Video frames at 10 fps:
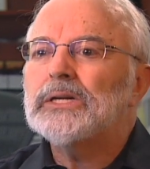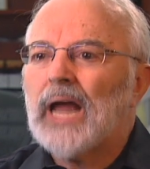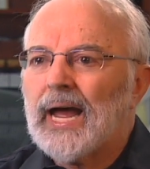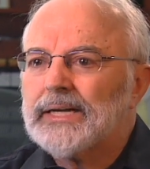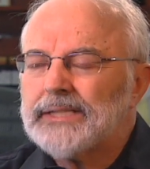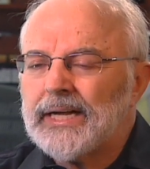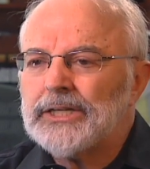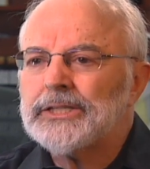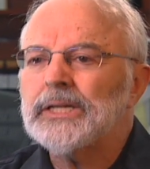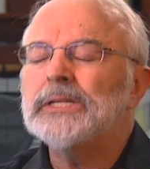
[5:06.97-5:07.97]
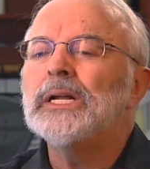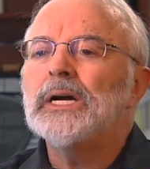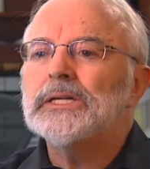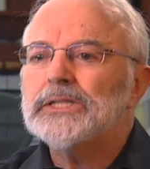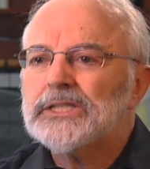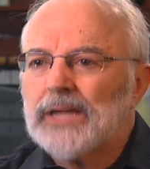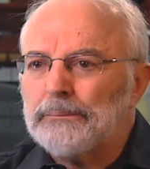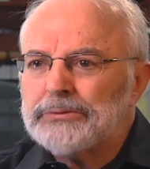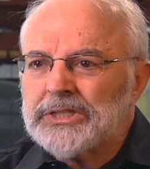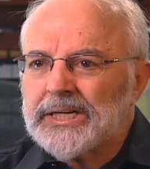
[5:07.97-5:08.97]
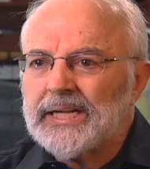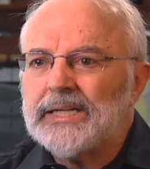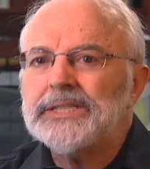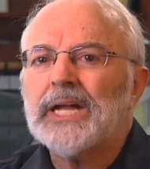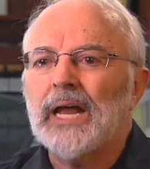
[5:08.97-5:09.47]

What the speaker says: taxation, subsidies,